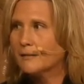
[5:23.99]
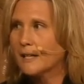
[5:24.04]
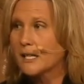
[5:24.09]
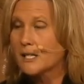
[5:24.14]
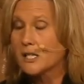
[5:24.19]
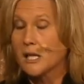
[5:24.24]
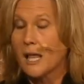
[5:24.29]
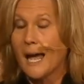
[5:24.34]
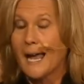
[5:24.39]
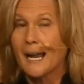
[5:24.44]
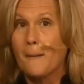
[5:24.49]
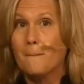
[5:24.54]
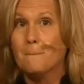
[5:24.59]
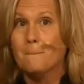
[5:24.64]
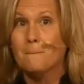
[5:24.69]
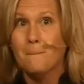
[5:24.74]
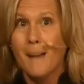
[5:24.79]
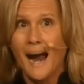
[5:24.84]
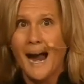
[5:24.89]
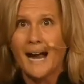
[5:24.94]
that's like
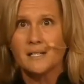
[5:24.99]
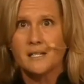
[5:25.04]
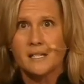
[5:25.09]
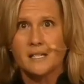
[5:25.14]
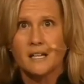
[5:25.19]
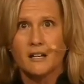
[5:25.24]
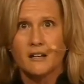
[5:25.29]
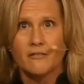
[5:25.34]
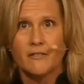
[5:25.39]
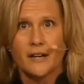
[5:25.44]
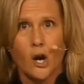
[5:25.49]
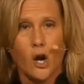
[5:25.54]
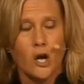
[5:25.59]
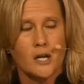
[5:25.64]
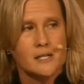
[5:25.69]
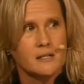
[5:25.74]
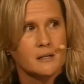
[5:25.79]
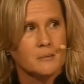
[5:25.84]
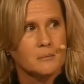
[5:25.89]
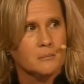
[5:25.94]
massive and
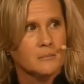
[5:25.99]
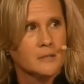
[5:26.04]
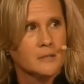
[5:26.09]
awesome?